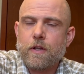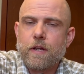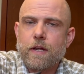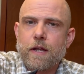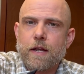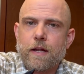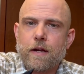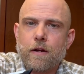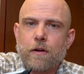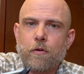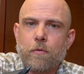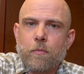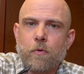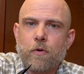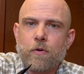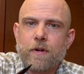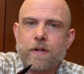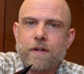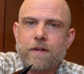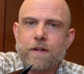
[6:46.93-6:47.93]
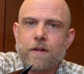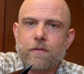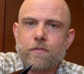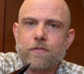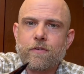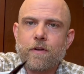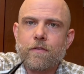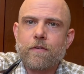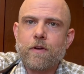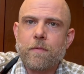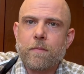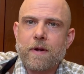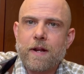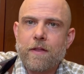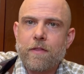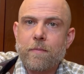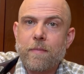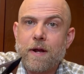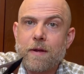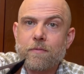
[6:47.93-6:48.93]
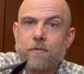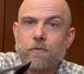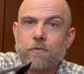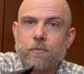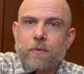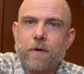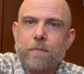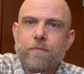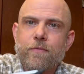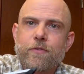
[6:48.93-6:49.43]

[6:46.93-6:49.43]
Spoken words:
and a little more detailed stuff coming down the pipes as well.